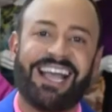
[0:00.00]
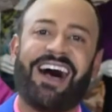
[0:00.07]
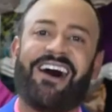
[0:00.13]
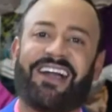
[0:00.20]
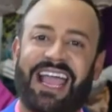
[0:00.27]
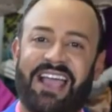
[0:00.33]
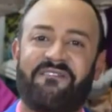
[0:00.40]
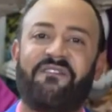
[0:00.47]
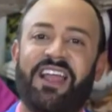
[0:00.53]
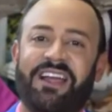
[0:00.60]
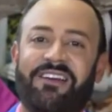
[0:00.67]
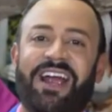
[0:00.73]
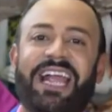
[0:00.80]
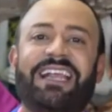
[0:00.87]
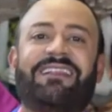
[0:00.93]
Okay,
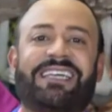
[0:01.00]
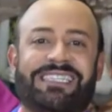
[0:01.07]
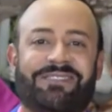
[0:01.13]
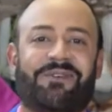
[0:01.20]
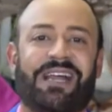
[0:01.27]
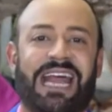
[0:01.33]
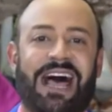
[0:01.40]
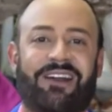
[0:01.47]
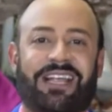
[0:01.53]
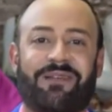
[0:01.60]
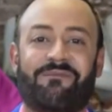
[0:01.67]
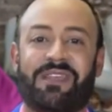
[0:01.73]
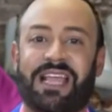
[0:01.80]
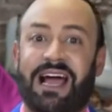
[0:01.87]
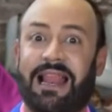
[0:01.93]
figuring this one out
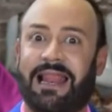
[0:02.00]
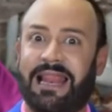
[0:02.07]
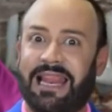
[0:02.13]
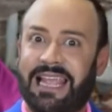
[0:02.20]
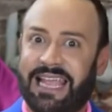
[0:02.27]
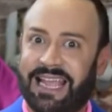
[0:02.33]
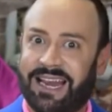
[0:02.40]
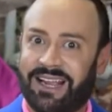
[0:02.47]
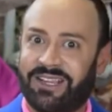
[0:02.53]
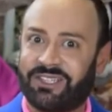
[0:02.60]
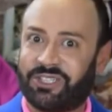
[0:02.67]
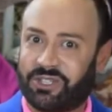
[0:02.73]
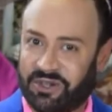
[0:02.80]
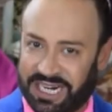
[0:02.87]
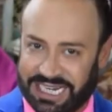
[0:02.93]
can be a little
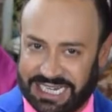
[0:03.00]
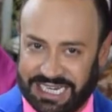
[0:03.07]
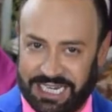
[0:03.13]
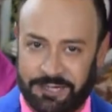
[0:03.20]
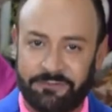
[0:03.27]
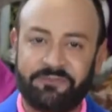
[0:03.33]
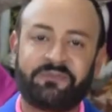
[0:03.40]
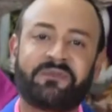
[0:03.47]
tricky.